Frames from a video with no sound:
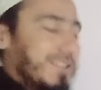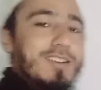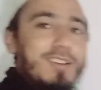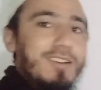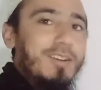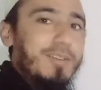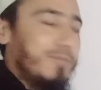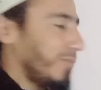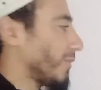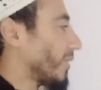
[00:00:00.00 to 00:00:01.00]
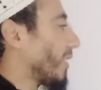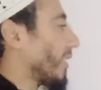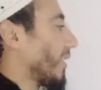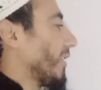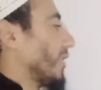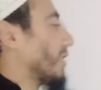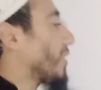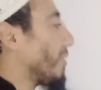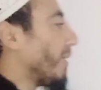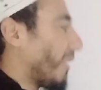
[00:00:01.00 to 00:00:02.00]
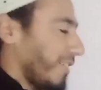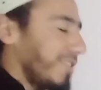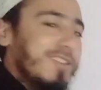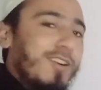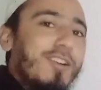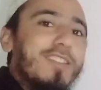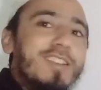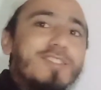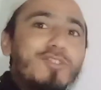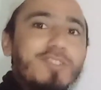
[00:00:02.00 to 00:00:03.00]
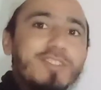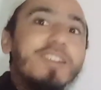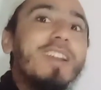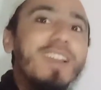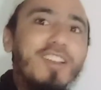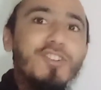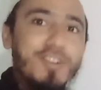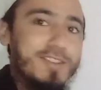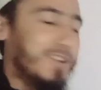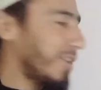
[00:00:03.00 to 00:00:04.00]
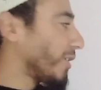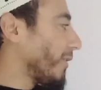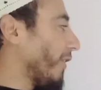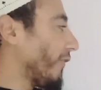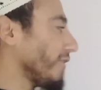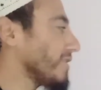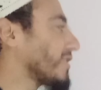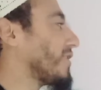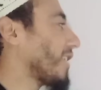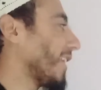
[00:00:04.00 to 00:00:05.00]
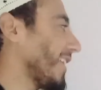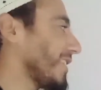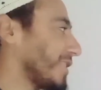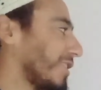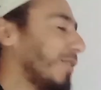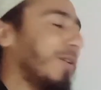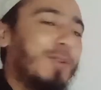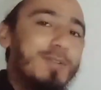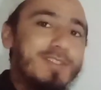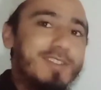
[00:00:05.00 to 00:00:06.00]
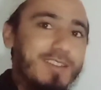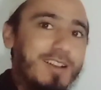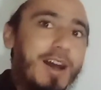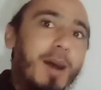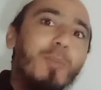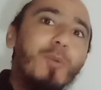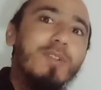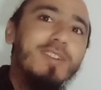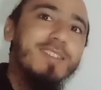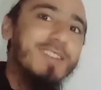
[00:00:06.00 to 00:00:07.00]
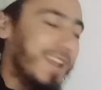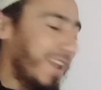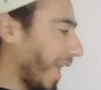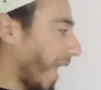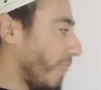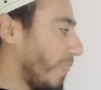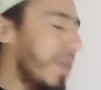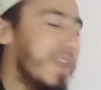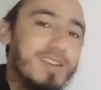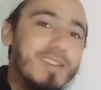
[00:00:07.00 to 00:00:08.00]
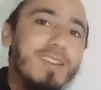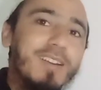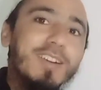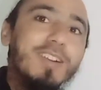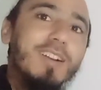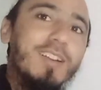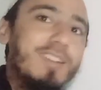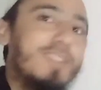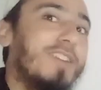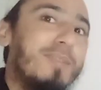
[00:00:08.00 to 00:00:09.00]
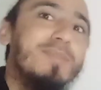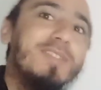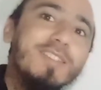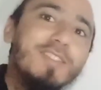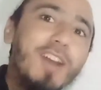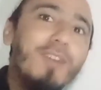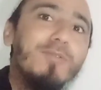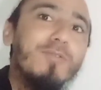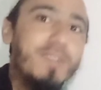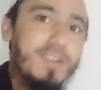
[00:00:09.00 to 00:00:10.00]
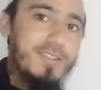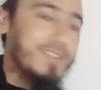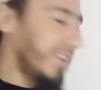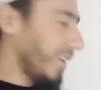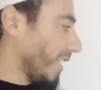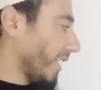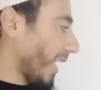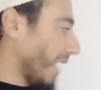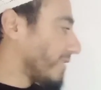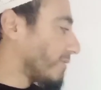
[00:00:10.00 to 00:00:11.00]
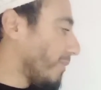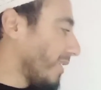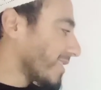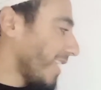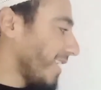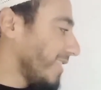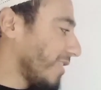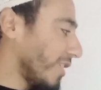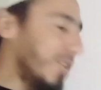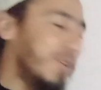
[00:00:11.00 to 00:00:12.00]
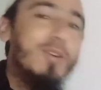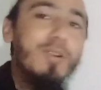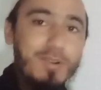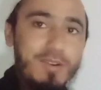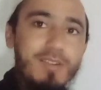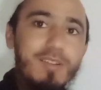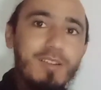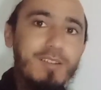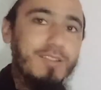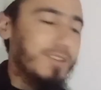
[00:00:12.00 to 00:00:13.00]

the command or the relation, first the relation goes upwards and then comes downwards as much as you could.